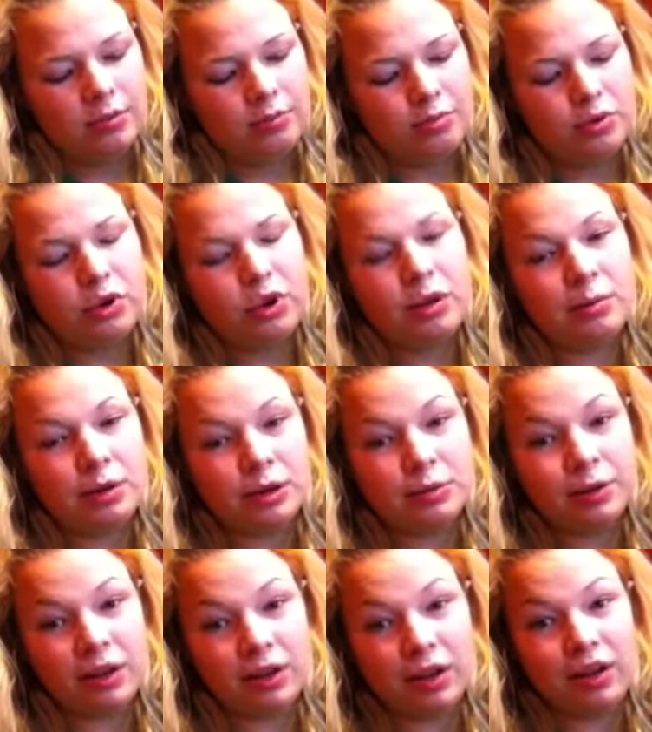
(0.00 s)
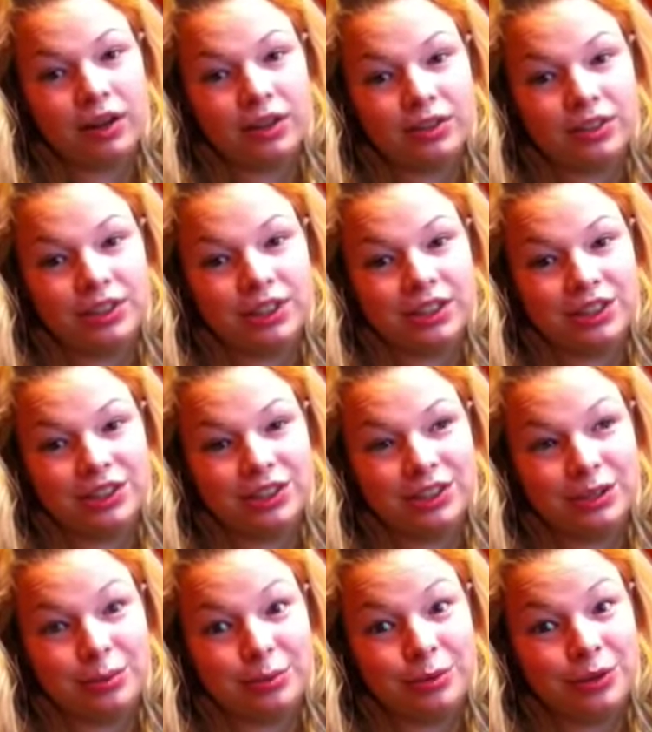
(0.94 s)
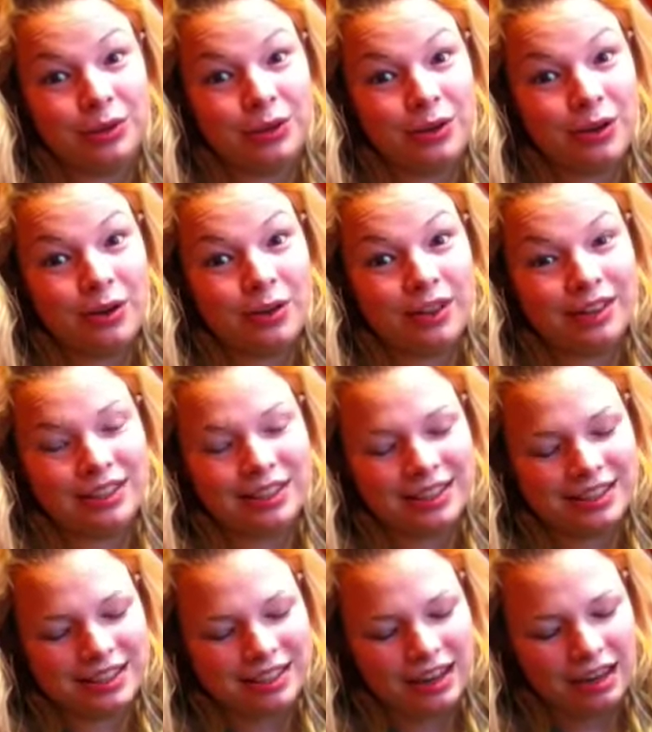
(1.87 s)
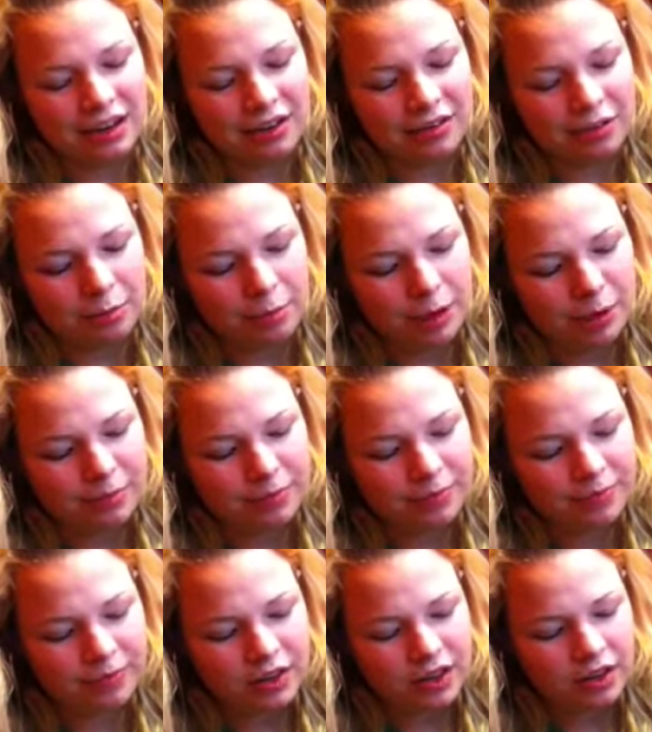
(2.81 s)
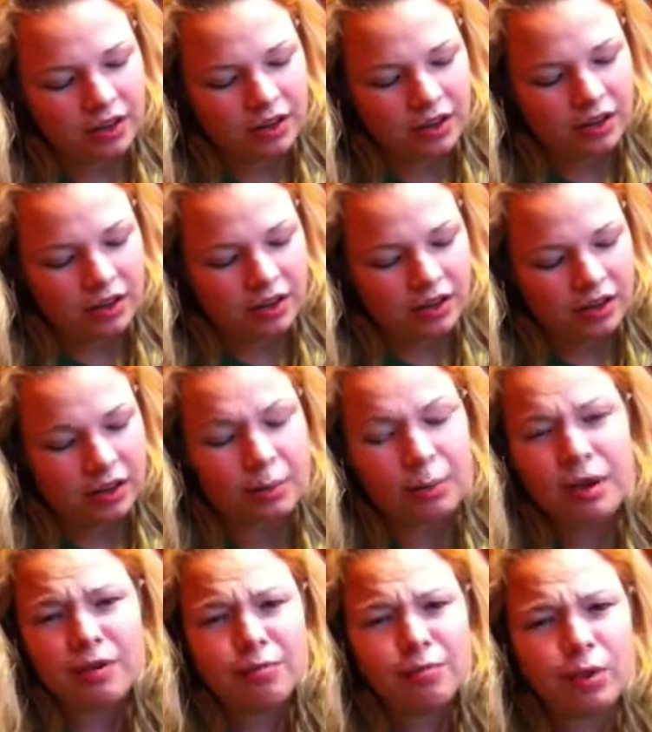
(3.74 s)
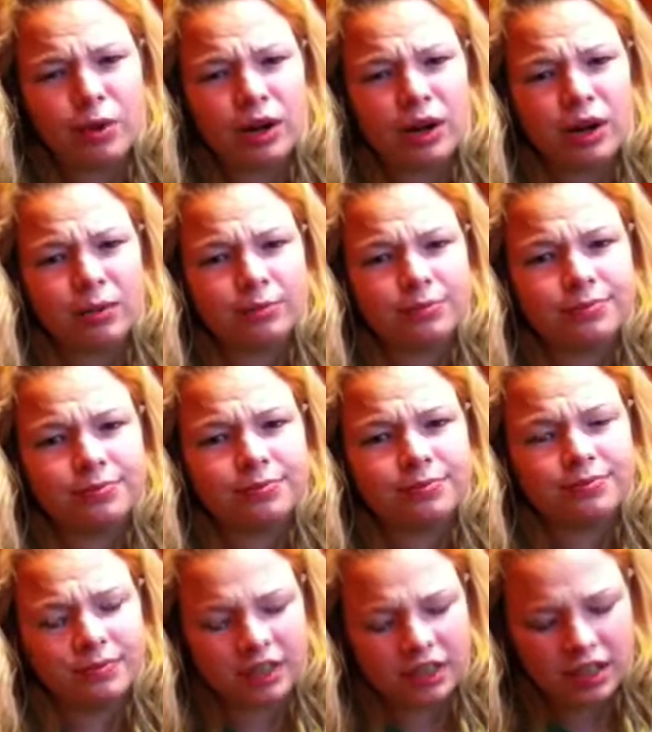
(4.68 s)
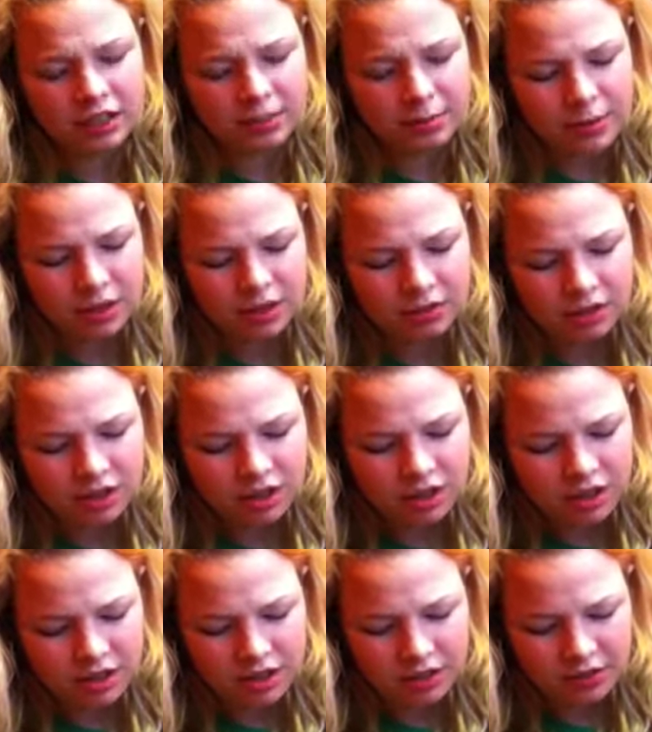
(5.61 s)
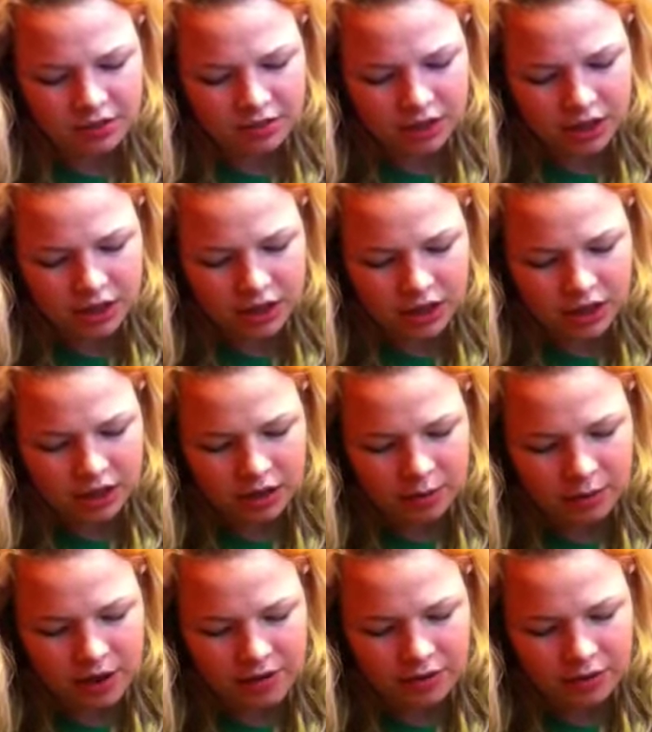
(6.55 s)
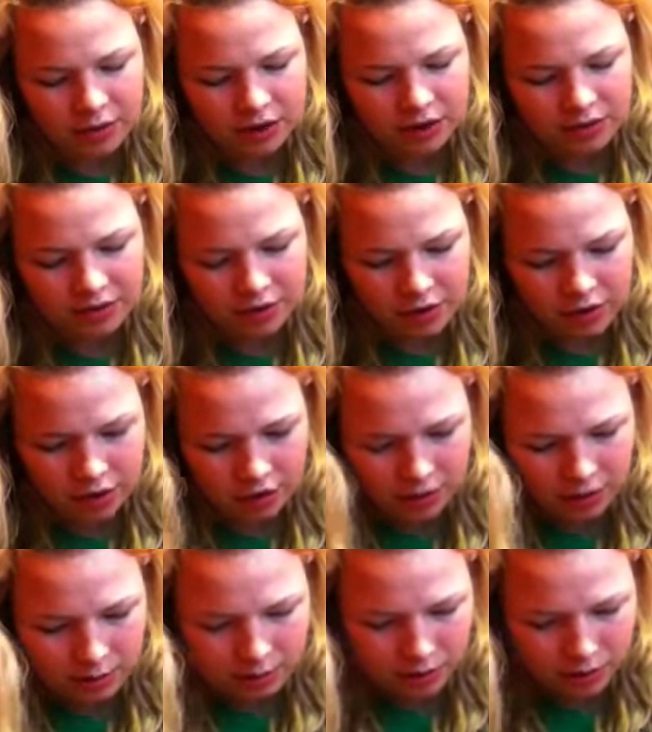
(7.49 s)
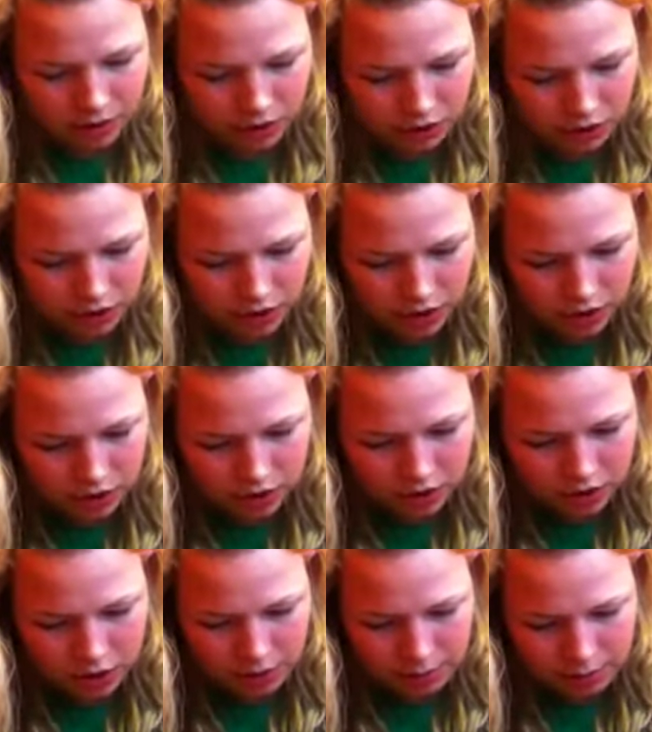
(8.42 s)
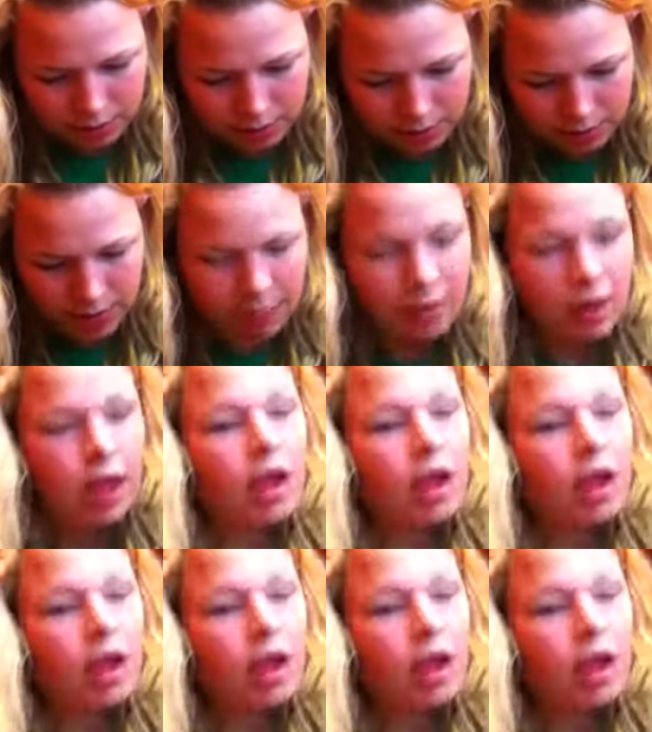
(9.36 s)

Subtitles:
pretty much my longest relationship, so that's exciting for me. And we haven't broken up. It's been consistent for a year. We haven't really fought all that much, et cetera, blah, blah,